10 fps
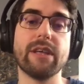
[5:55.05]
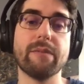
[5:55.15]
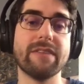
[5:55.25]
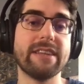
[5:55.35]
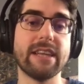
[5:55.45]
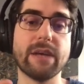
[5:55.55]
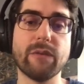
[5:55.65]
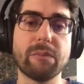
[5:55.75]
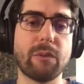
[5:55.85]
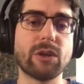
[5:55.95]
even dealing
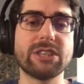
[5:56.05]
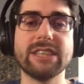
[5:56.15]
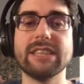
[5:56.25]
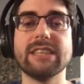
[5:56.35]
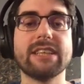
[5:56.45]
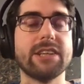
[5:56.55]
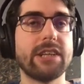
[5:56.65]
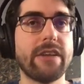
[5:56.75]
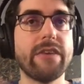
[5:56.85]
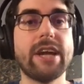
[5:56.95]
with proxying and
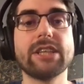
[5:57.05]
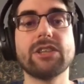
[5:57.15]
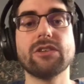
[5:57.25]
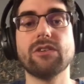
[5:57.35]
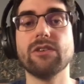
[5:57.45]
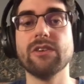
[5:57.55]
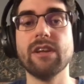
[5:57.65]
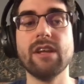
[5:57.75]
redirection,